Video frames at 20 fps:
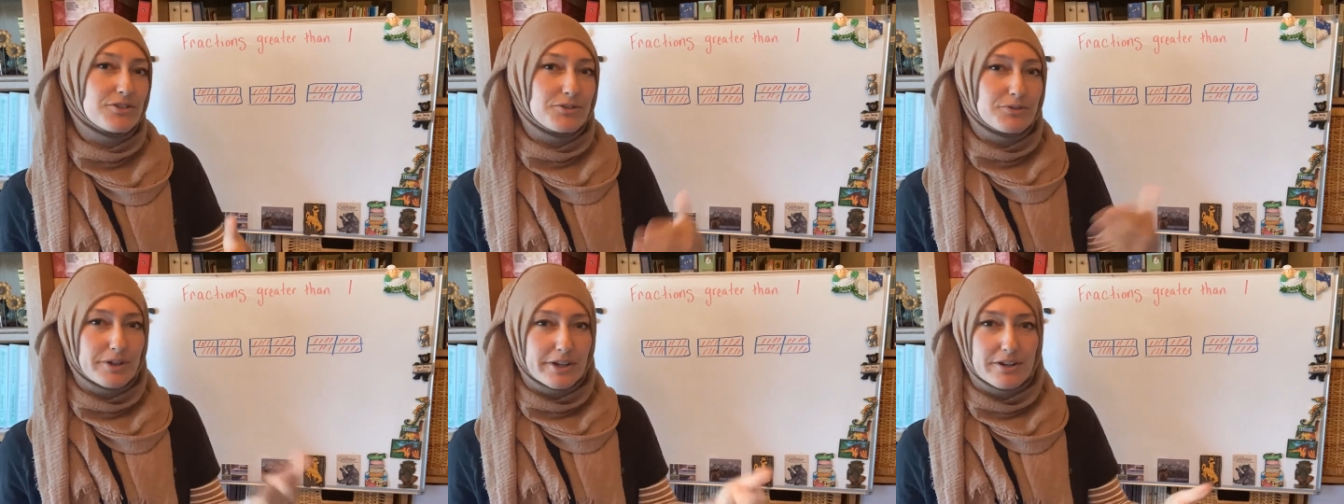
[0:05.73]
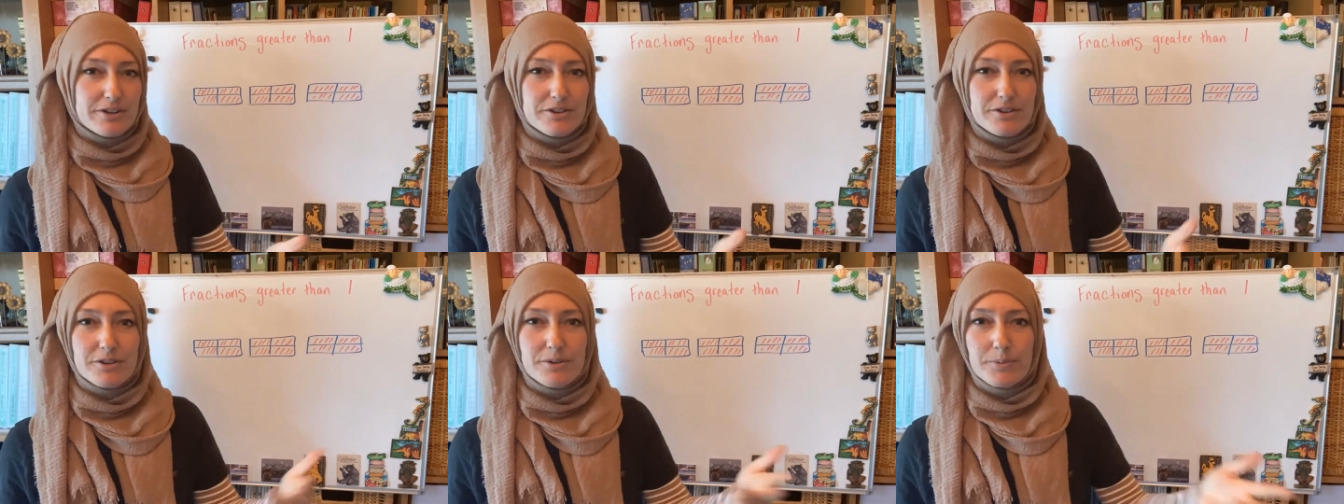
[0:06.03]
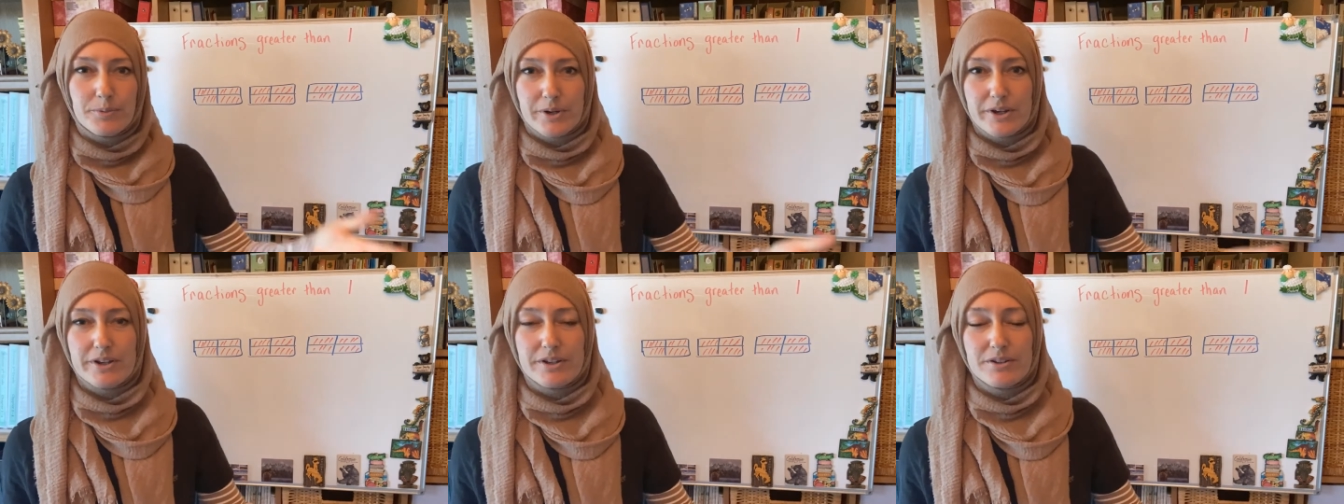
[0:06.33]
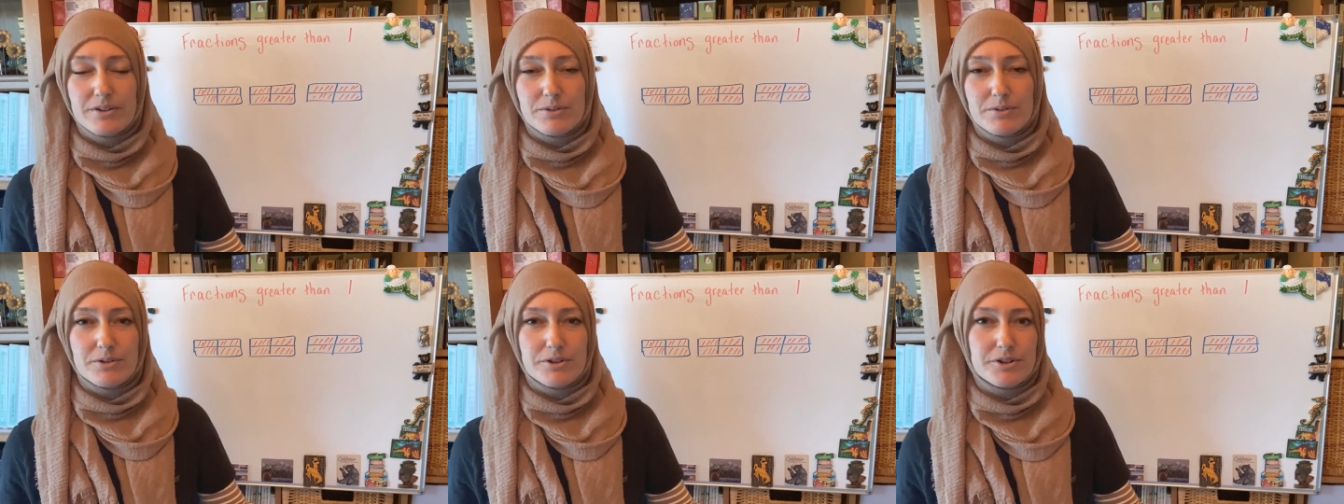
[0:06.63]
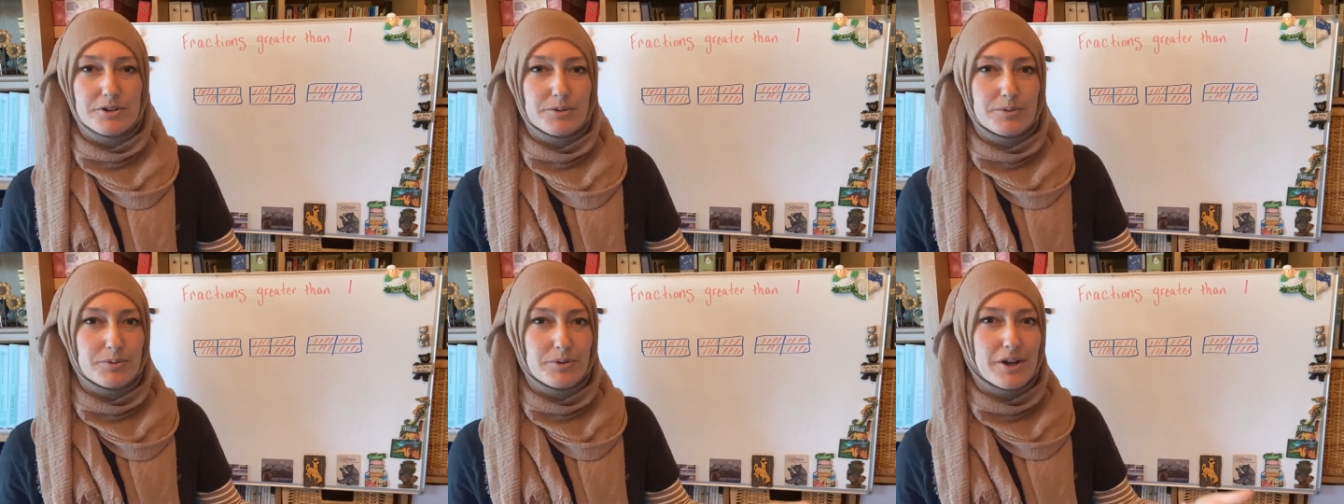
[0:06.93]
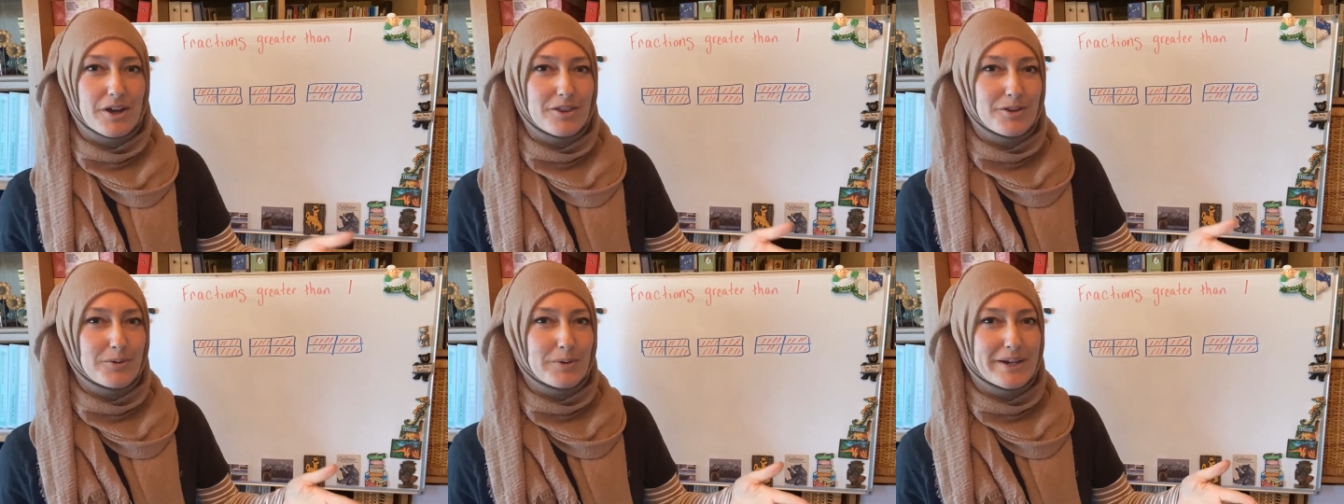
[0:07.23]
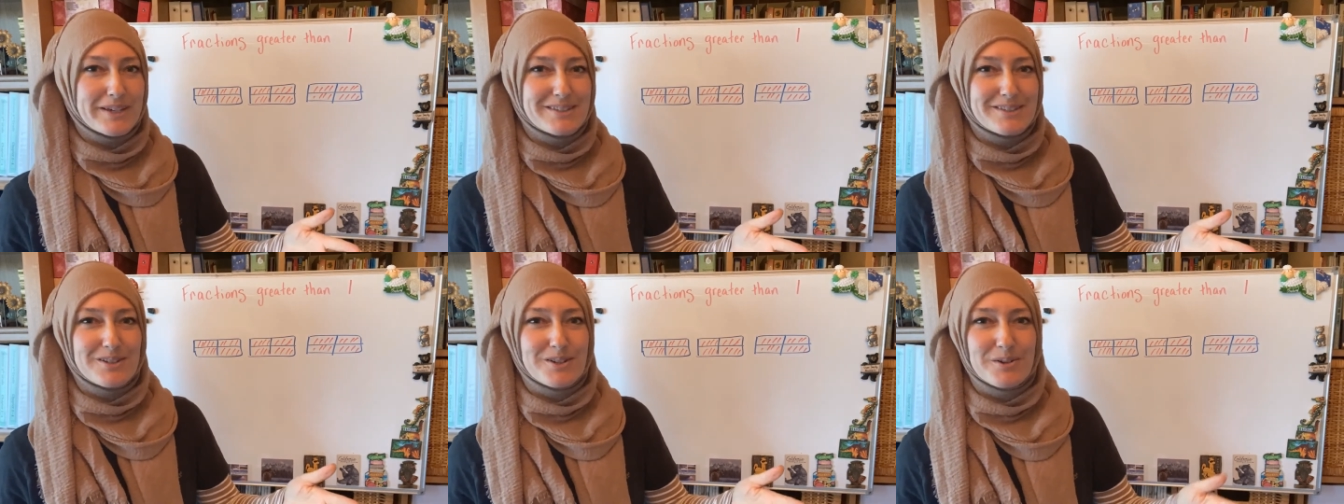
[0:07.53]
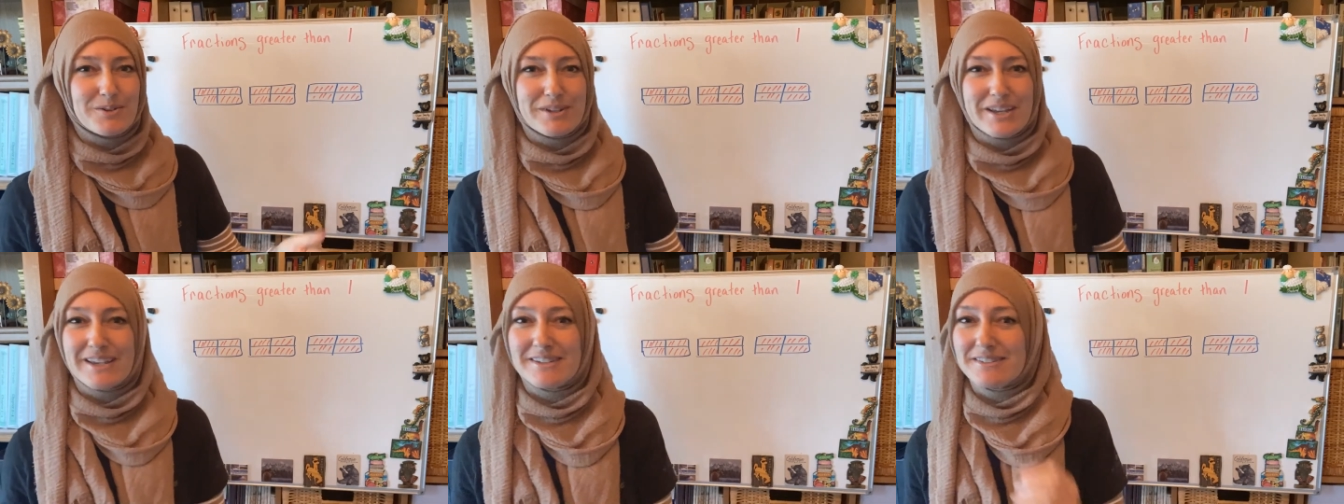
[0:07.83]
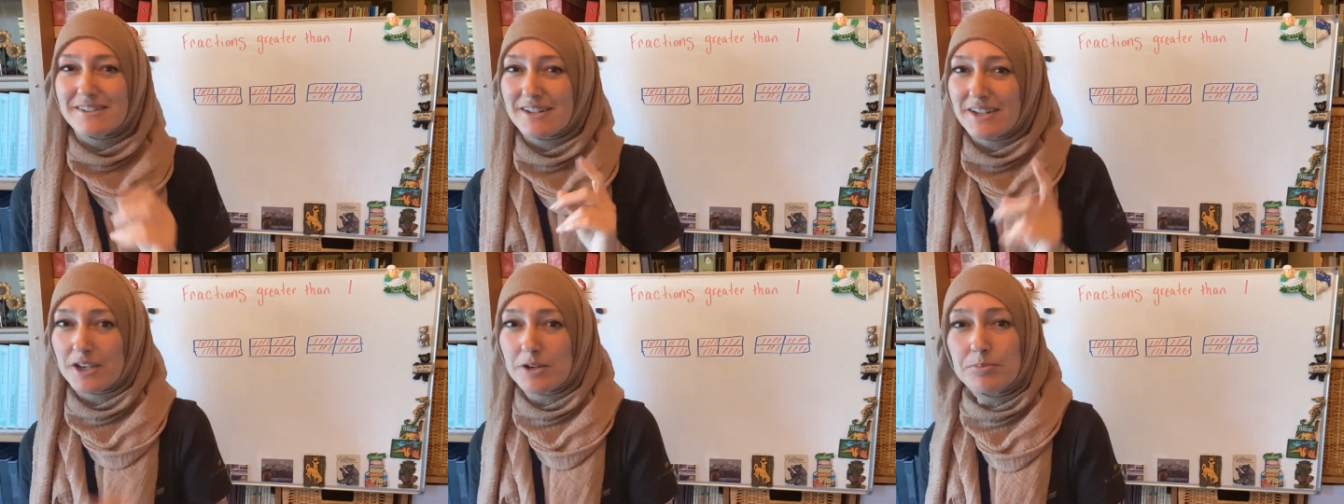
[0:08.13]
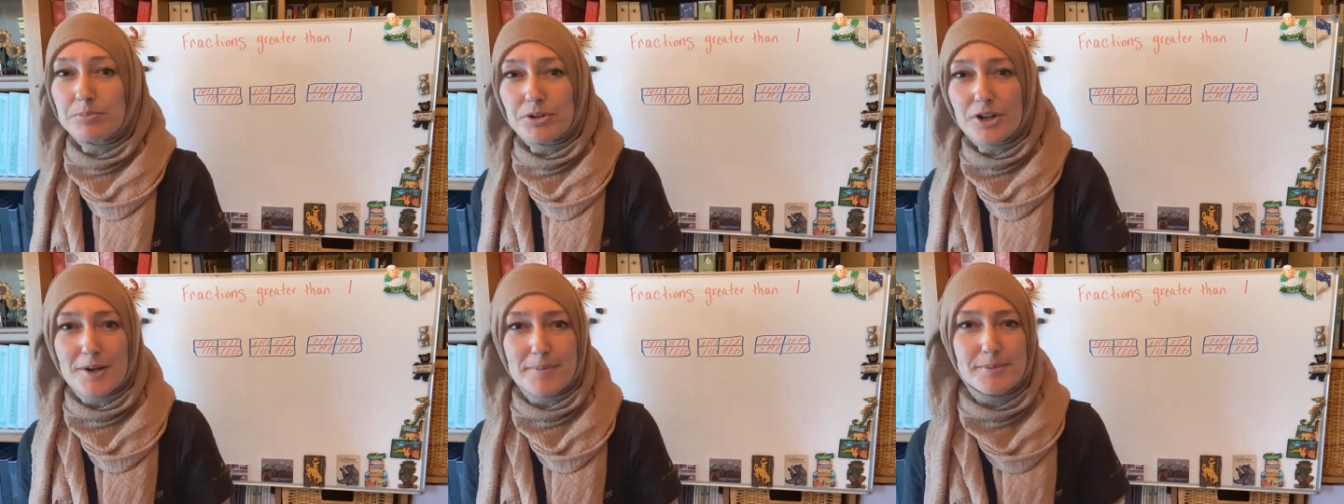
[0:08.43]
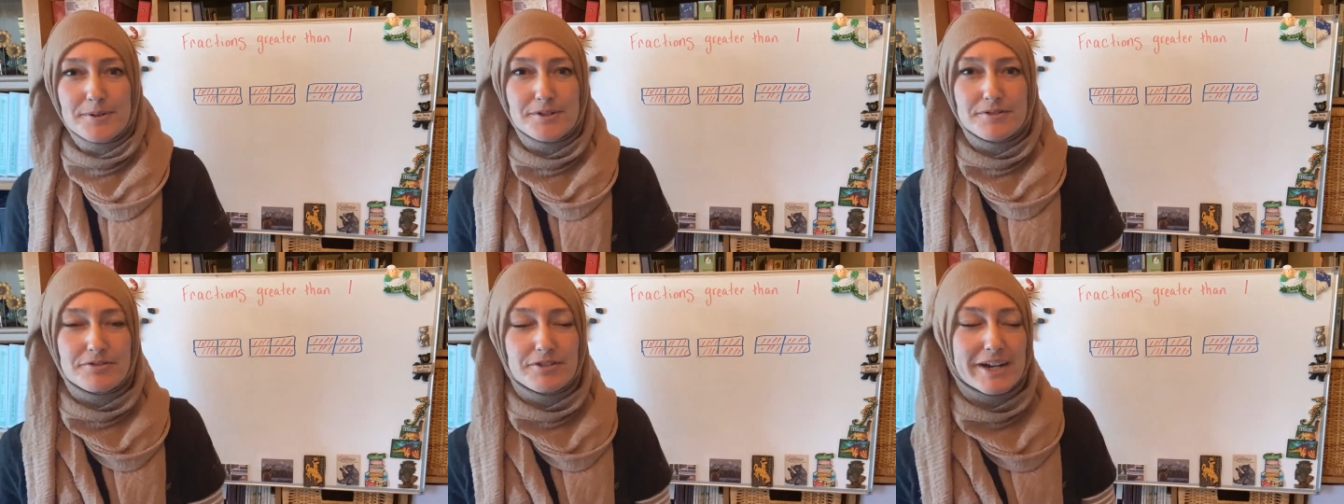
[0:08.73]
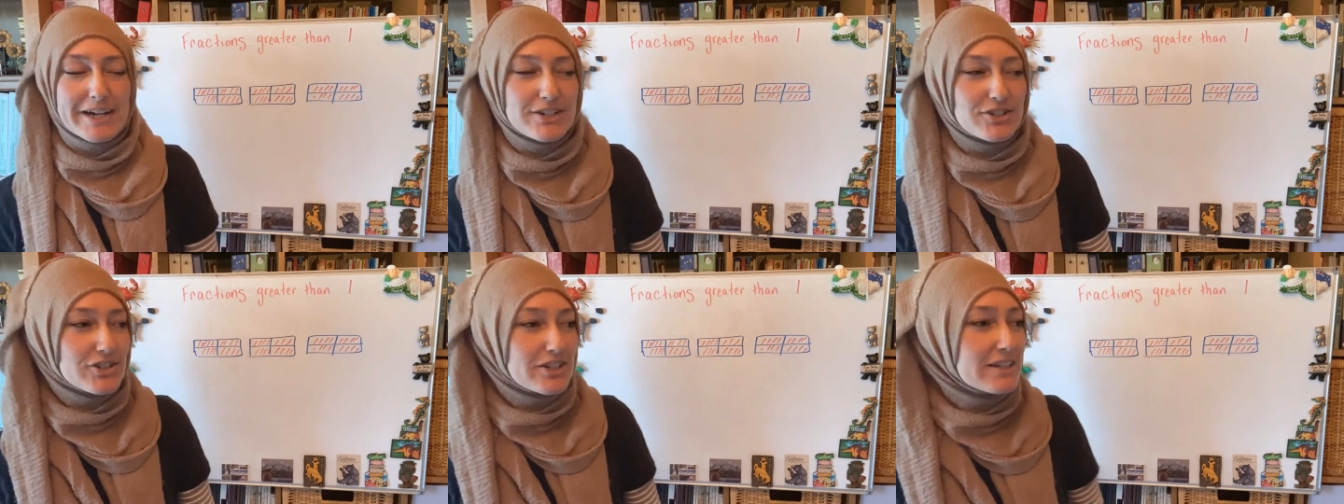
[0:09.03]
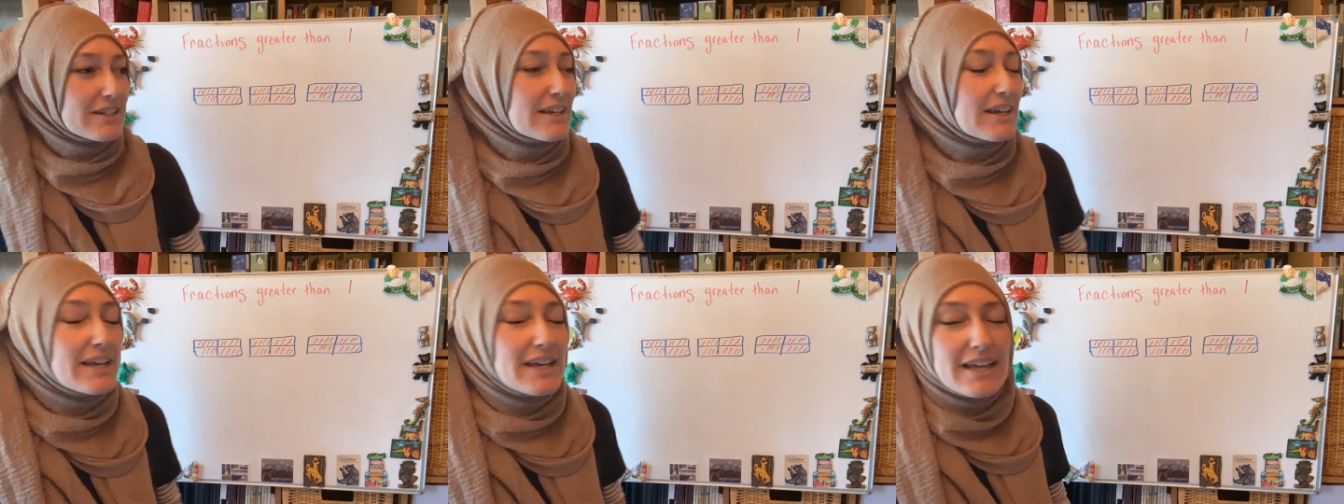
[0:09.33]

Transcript: greater than 1, or otherwise known as an improper fraction,